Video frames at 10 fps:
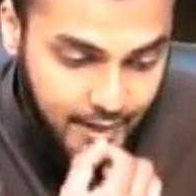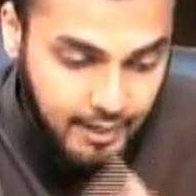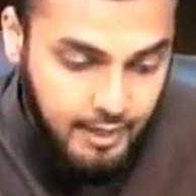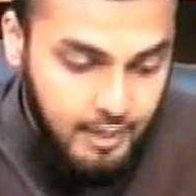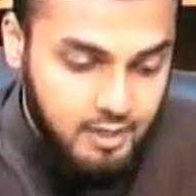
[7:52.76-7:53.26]

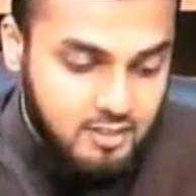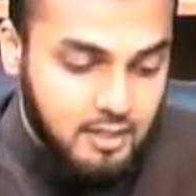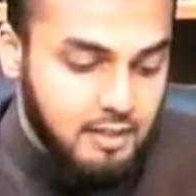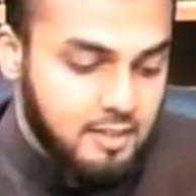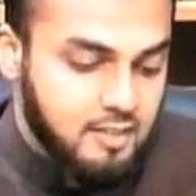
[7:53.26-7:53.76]
is that they
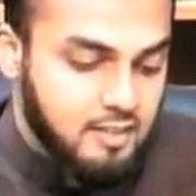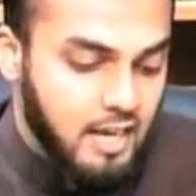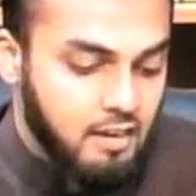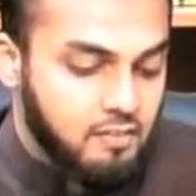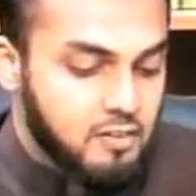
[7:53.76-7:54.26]
stand
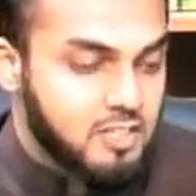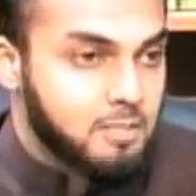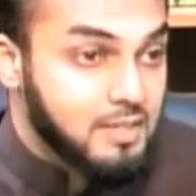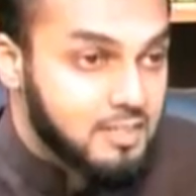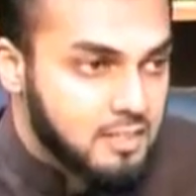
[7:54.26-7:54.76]
for
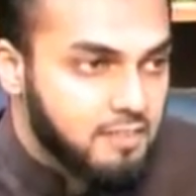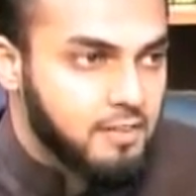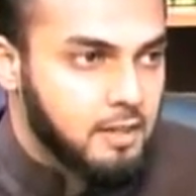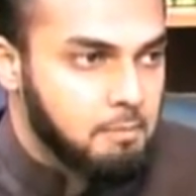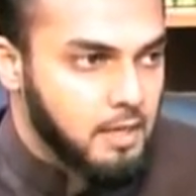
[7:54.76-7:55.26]
specific
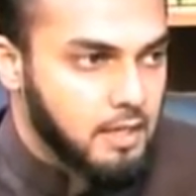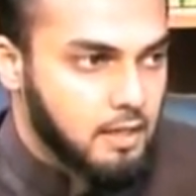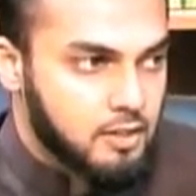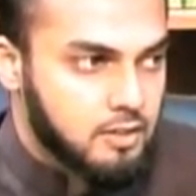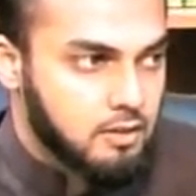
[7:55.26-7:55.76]

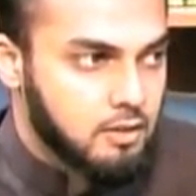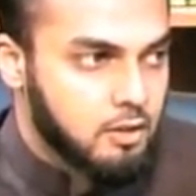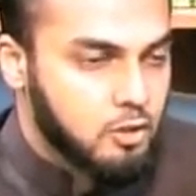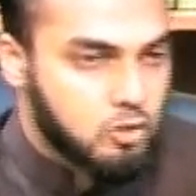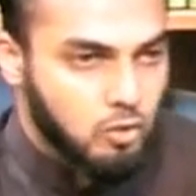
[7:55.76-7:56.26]
meanings.
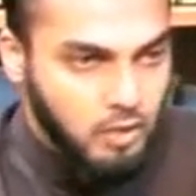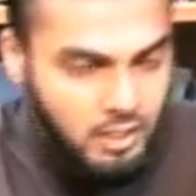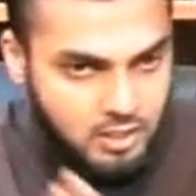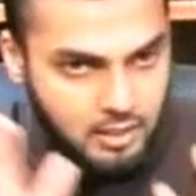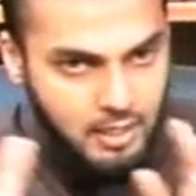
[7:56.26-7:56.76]
So each
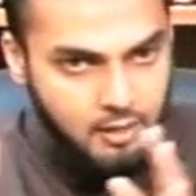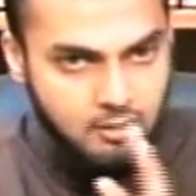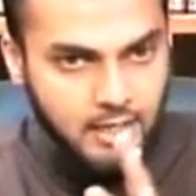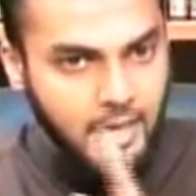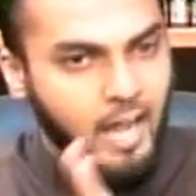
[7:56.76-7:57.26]
letter, like
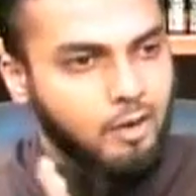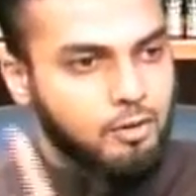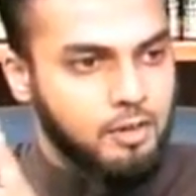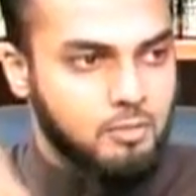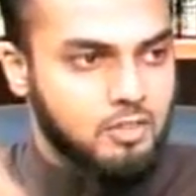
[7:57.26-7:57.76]

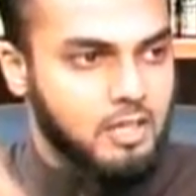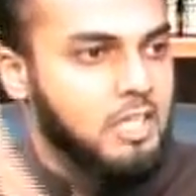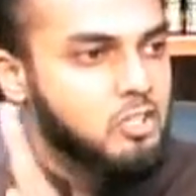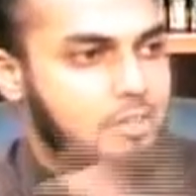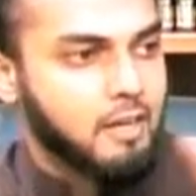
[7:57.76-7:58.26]
acronyms, each
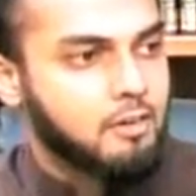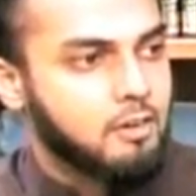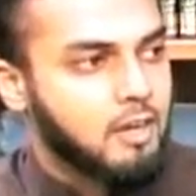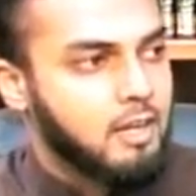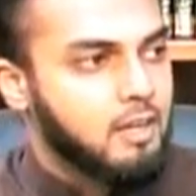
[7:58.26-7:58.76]
letter
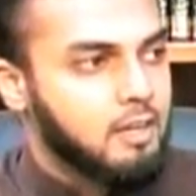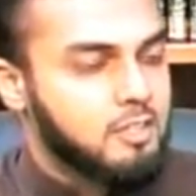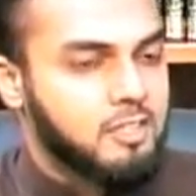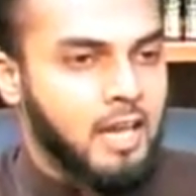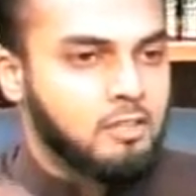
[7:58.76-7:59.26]

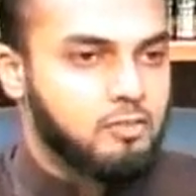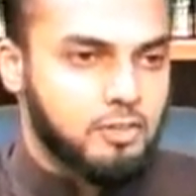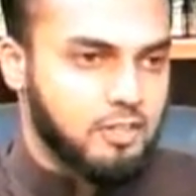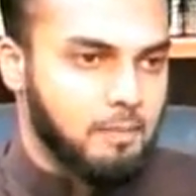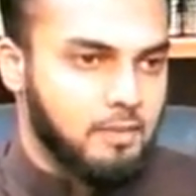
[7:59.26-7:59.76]
stands for
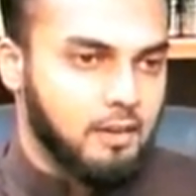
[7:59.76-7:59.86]
something.